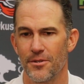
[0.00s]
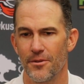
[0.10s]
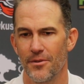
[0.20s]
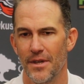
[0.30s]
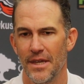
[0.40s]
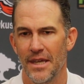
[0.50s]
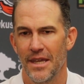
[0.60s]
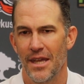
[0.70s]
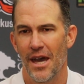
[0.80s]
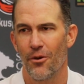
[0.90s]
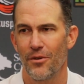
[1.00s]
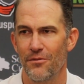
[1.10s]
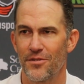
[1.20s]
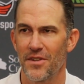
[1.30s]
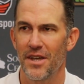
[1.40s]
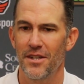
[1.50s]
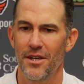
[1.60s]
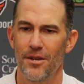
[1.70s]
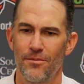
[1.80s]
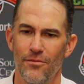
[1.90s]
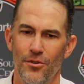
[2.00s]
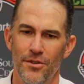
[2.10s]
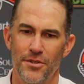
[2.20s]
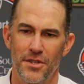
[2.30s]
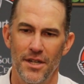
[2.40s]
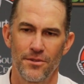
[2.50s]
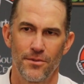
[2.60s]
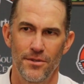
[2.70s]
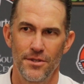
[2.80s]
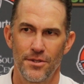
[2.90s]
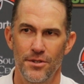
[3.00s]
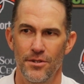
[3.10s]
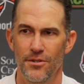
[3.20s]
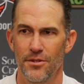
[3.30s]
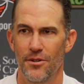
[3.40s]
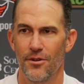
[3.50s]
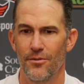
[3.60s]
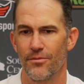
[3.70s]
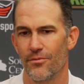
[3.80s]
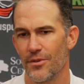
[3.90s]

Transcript: So how we've set up with the schedule this year, you know,